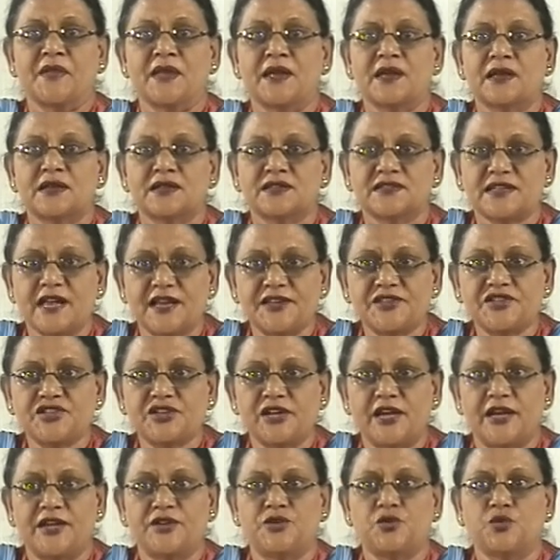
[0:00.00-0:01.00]
Such
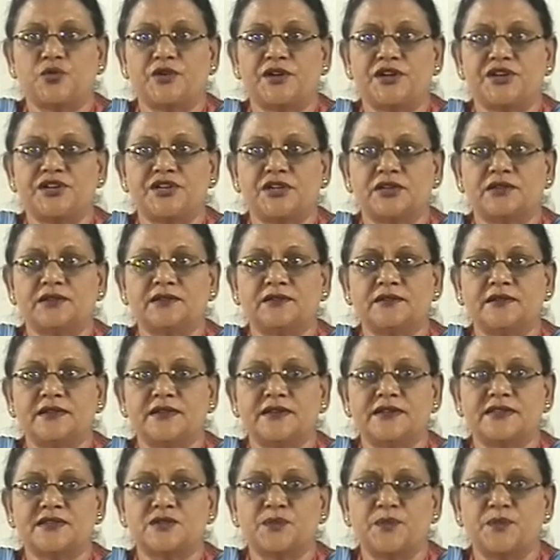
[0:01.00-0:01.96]
education is